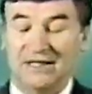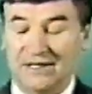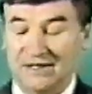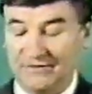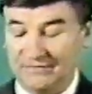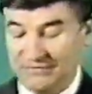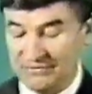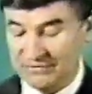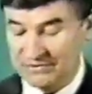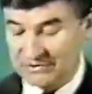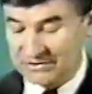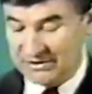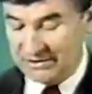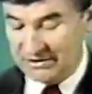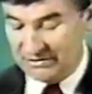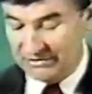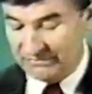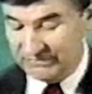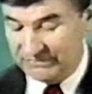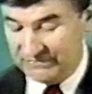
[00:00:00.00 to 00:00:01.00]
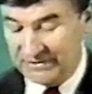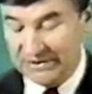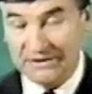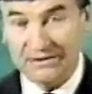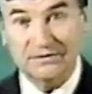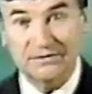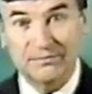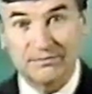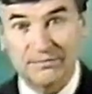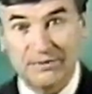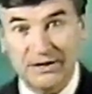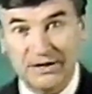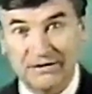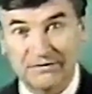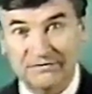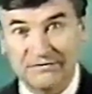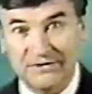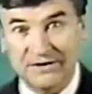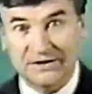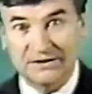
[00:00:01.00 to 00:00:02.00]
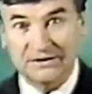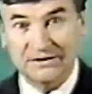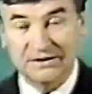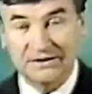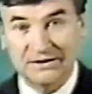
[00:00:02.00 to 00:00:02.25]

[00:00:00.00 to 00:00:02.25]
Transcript: if you see your feet, bare feet,